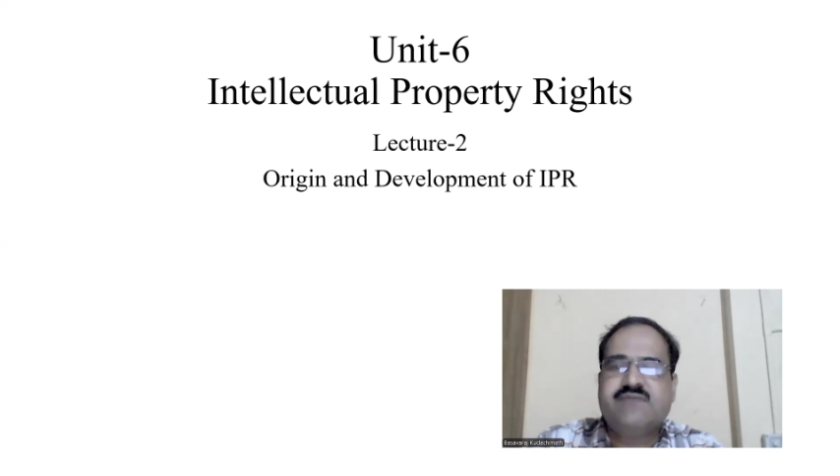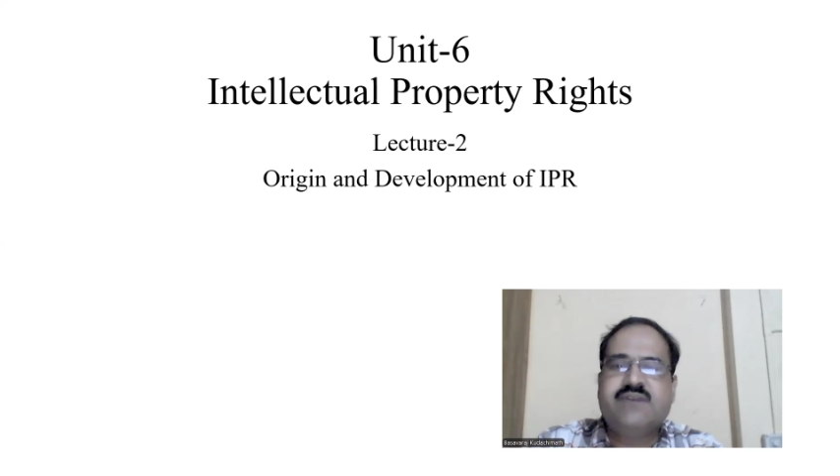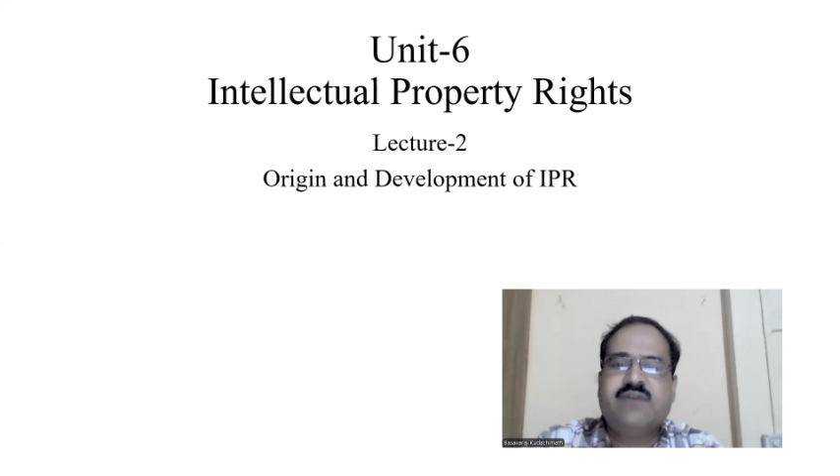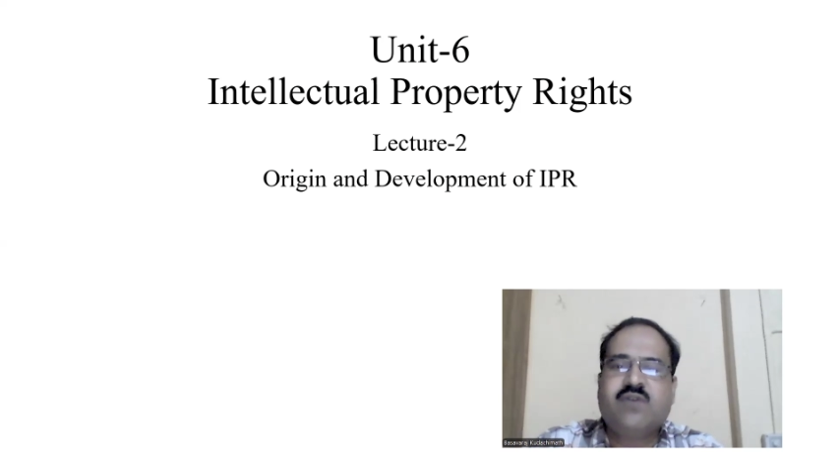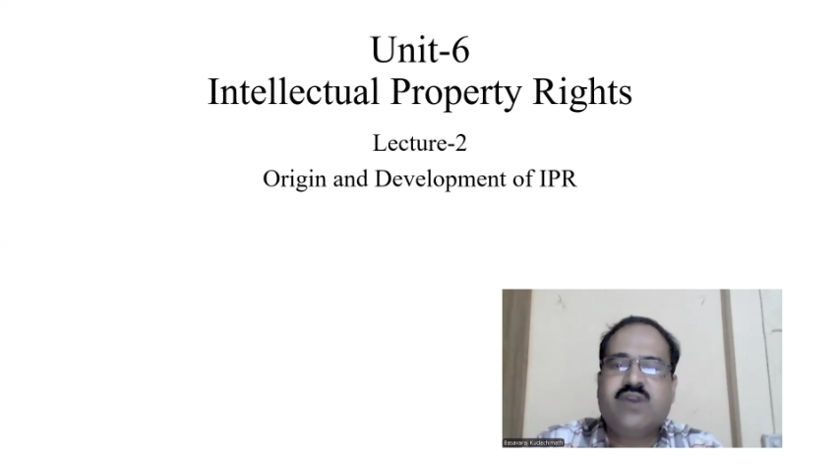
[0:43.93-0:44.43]

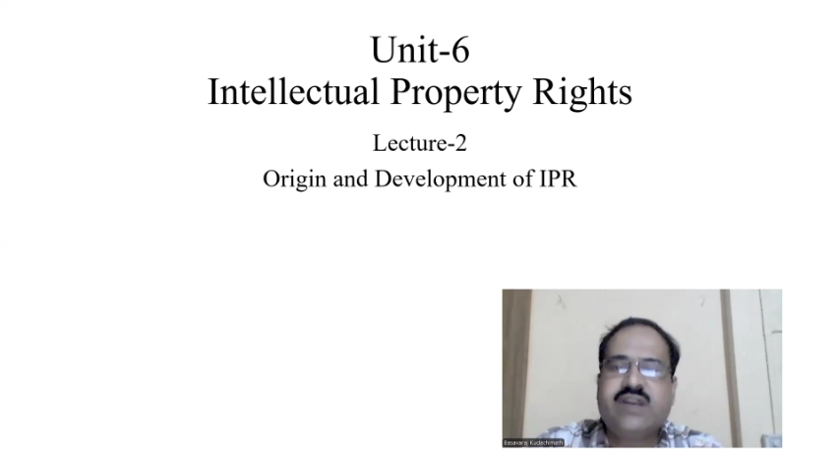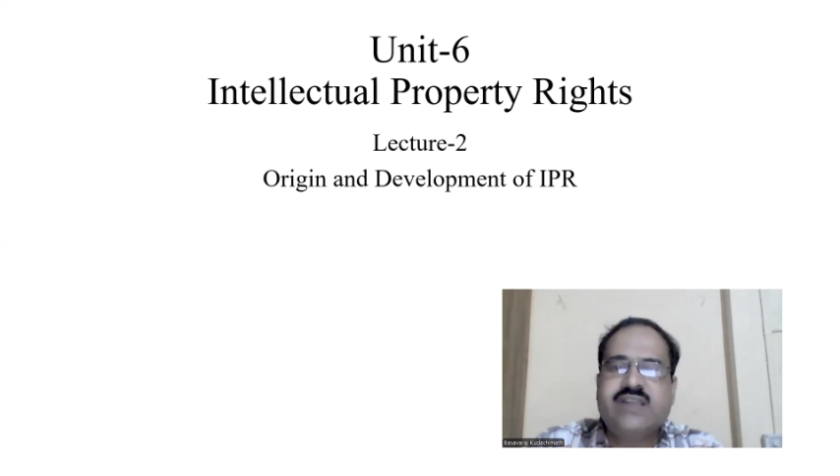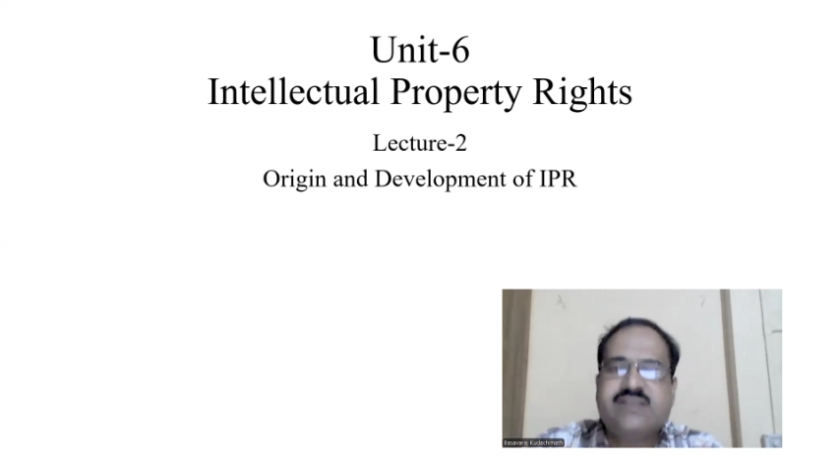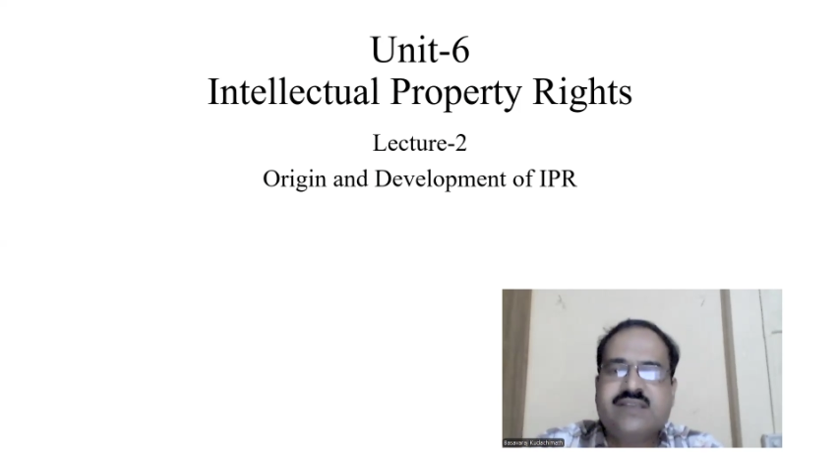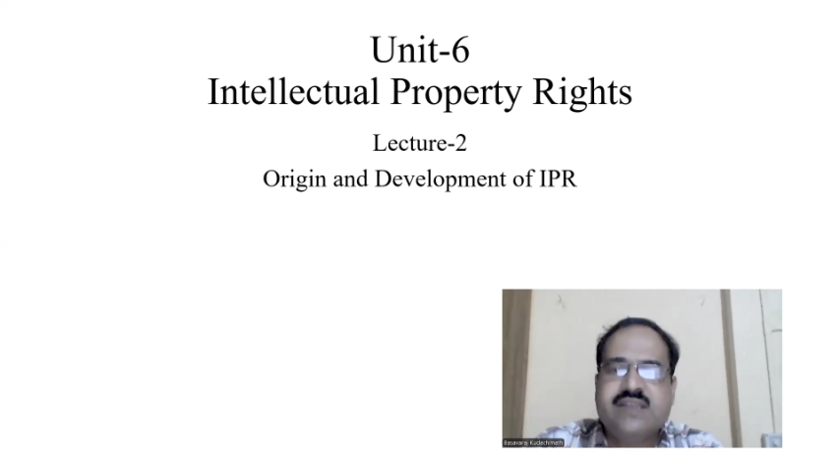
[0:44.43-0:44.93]
we have
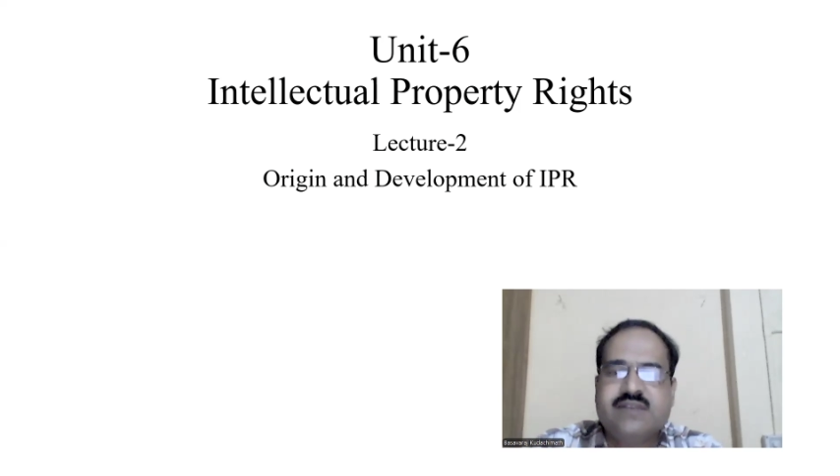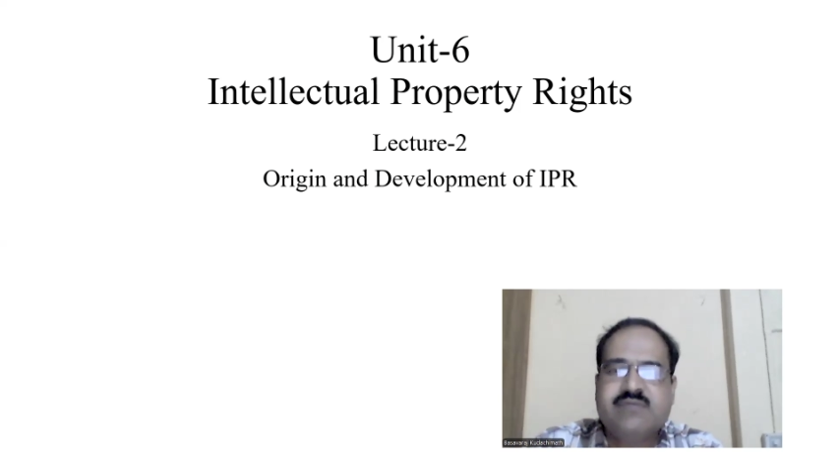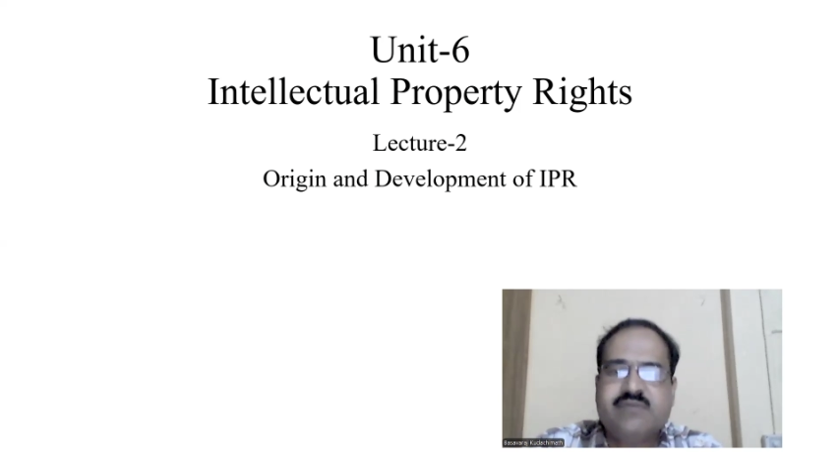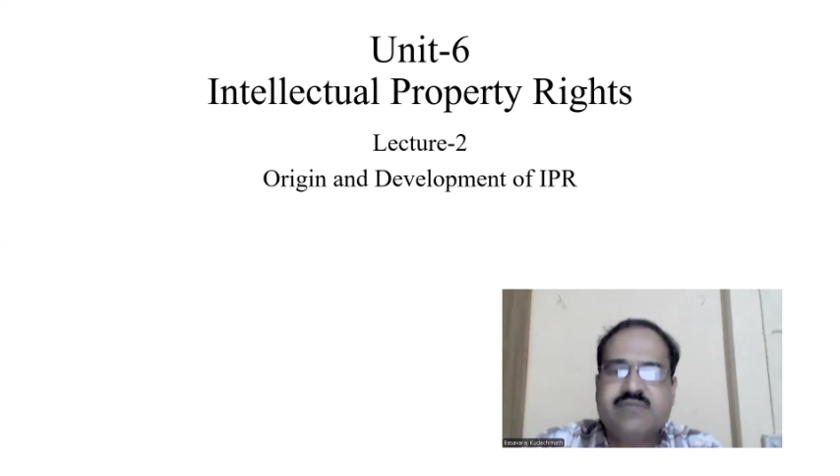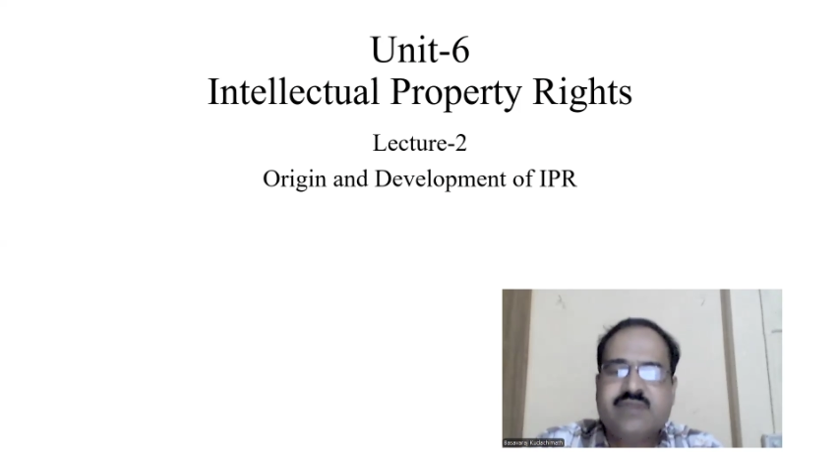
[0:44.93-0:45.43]
already seen,